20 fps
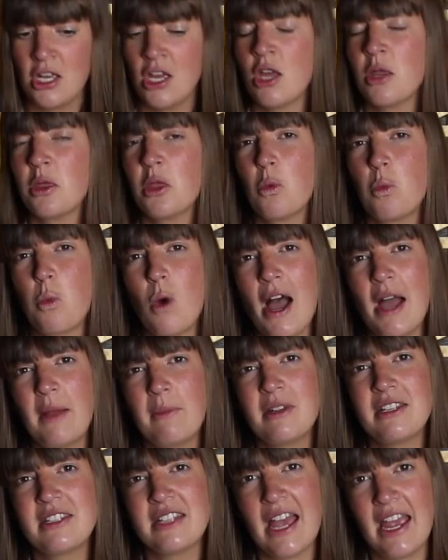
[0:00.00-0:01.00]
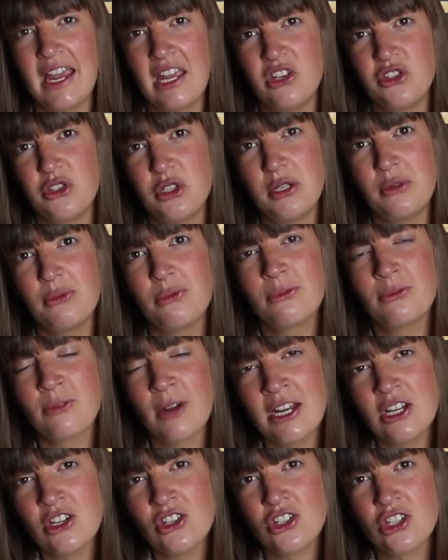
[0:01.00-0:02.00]
the wine was aged in
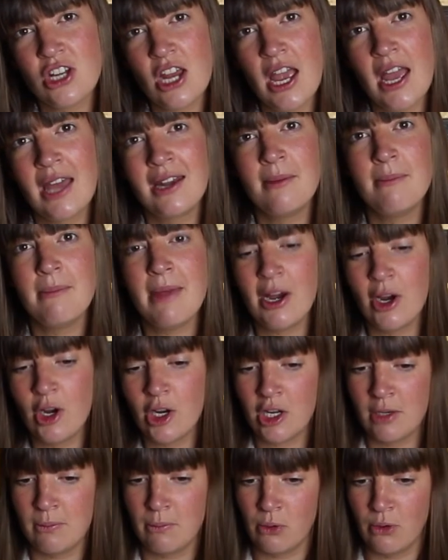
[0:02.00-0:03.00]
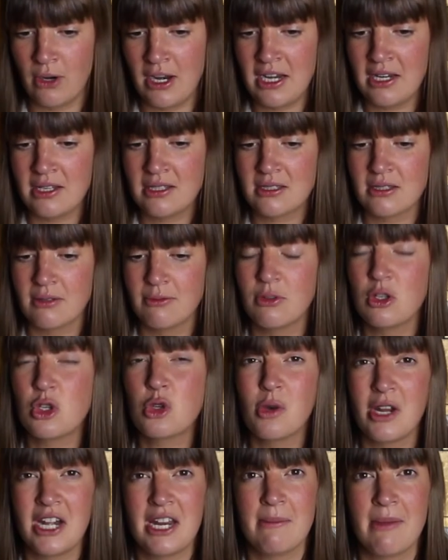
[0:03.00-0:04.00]
French and American barriques for
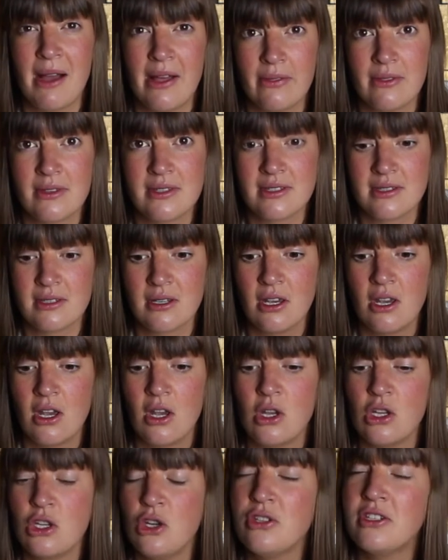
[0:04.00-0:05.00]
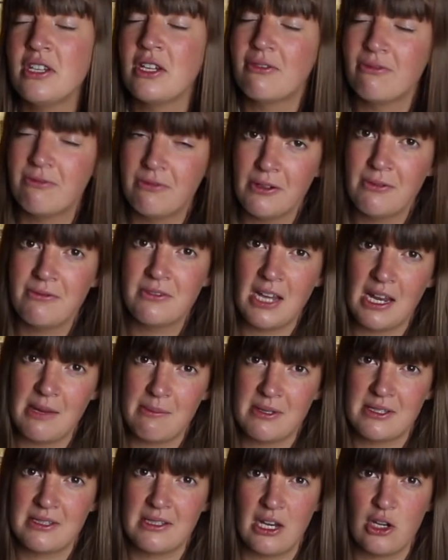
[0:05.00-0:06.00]
20 months, using
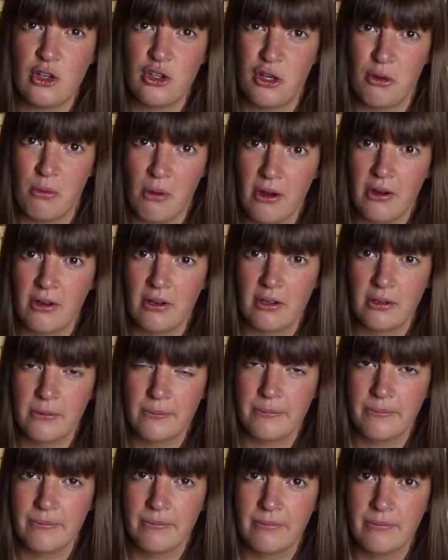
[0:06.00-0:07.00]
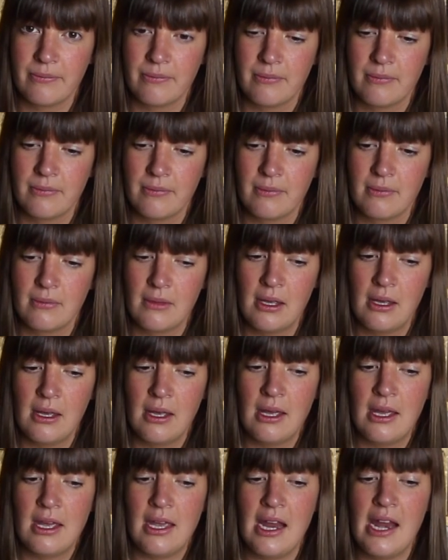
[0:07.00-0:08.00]
15% new oak.
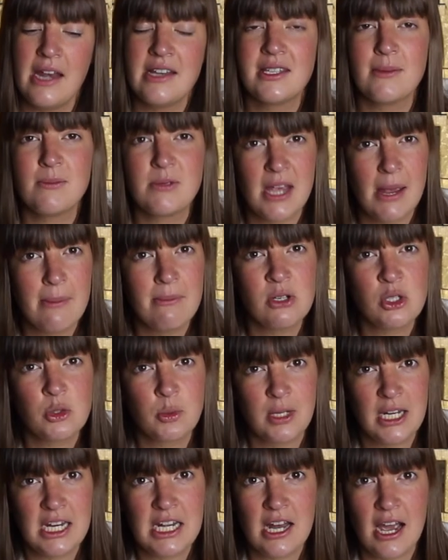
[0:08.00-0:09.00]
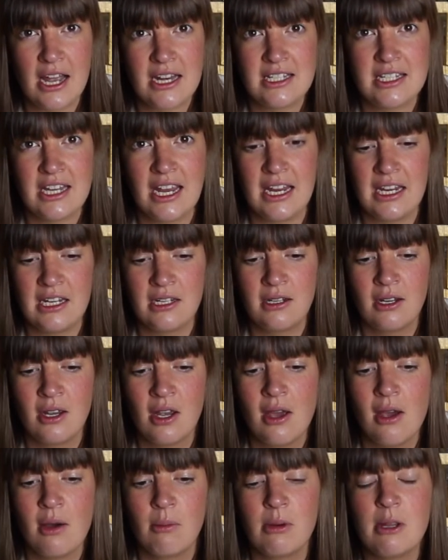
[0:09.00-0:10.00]
In September
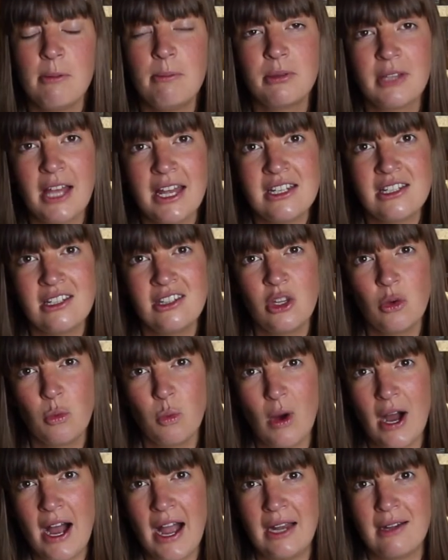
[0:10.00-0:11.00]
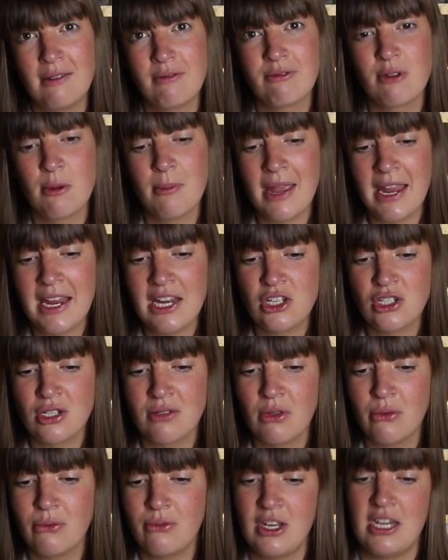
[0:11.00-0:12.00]
2019, we blended the wine from each
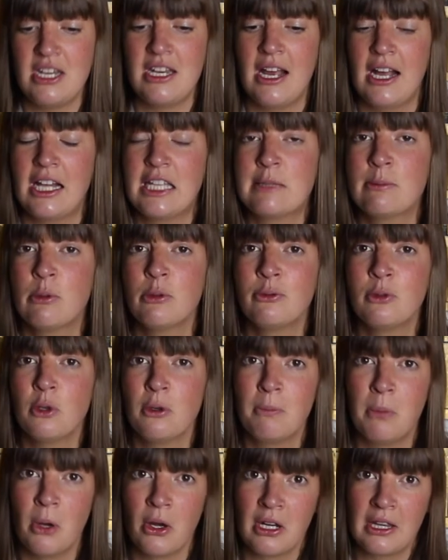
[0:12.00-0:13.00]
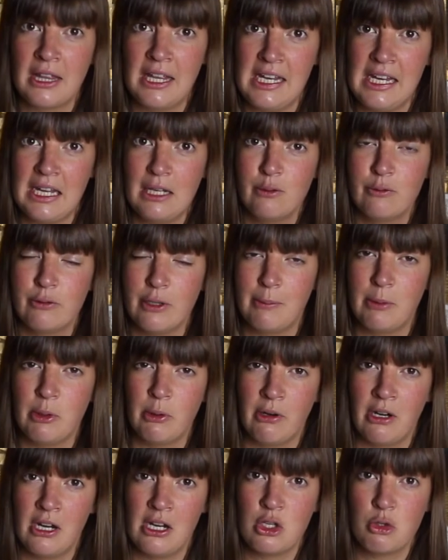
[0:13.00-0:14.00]
of the vineyards before bottling in
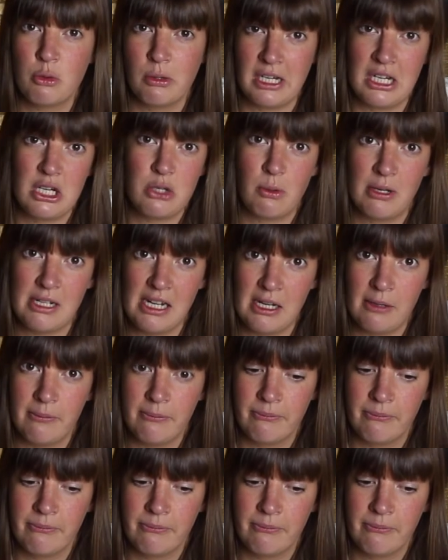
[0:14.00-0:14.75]
February 2020.